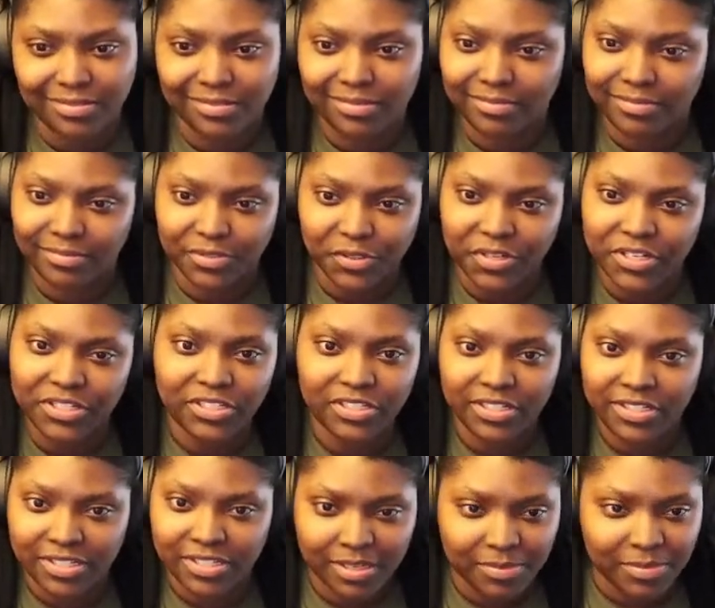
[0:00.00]

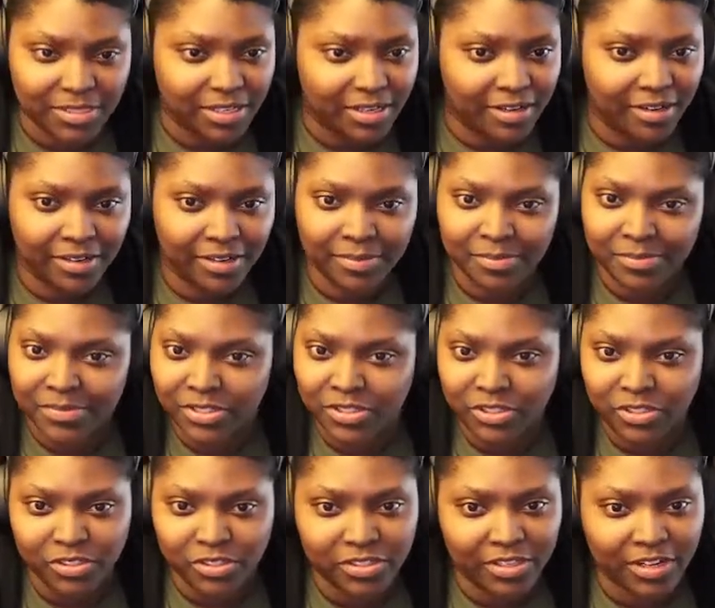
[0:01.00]
cringy sometimes
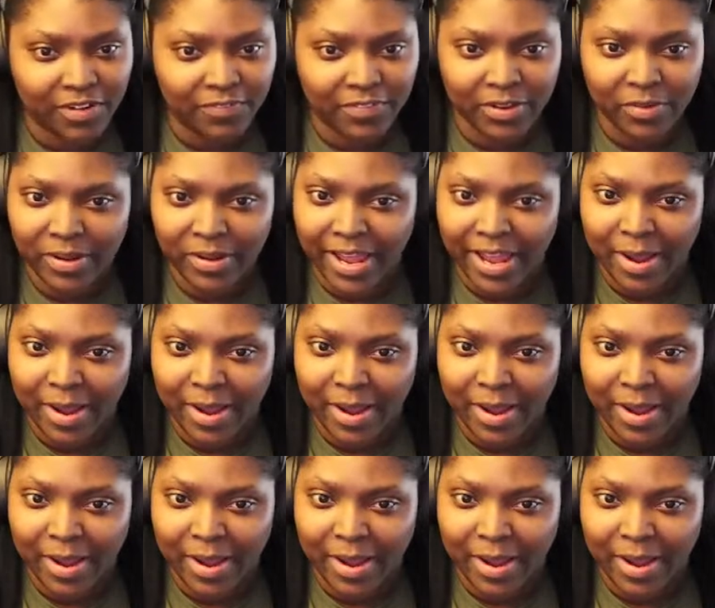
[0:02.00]
stuff that would